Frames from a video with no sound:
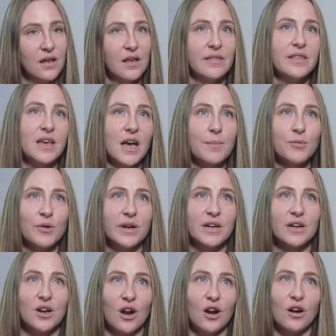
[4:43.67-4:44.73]
And the
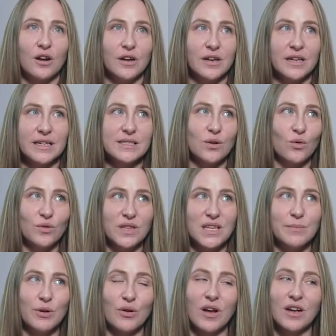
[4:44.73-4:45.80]
upgraded card is only
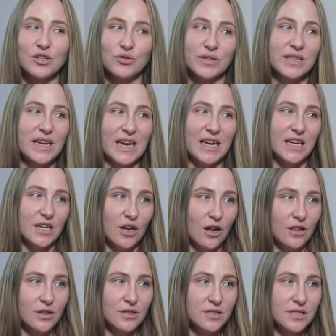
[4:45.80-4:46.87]
about
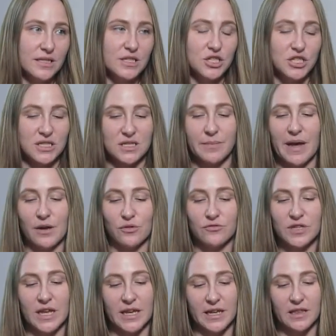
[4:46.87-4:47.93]
$180. It's just a matter of
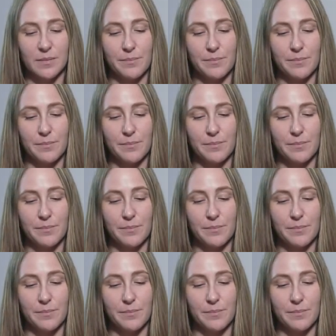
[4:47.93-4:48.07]
taking the